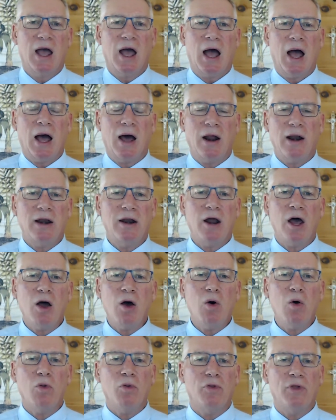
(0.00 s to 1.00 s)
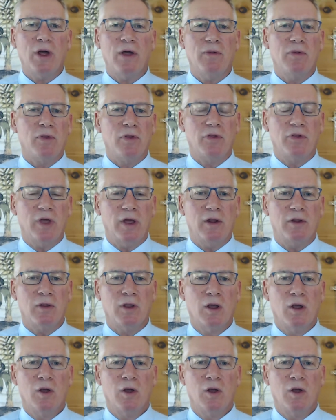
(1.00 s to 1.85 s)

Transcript: I know that, that